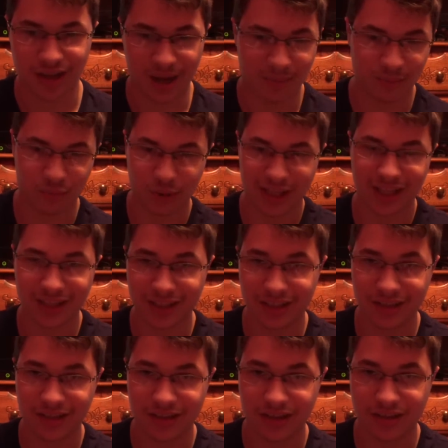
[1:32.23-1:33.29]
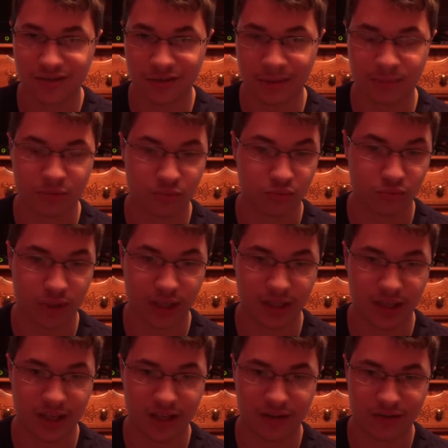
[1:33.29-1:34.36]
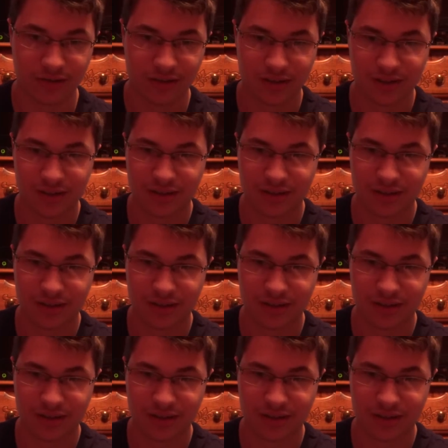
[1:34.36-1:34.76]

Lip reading: I'm reading the script right now,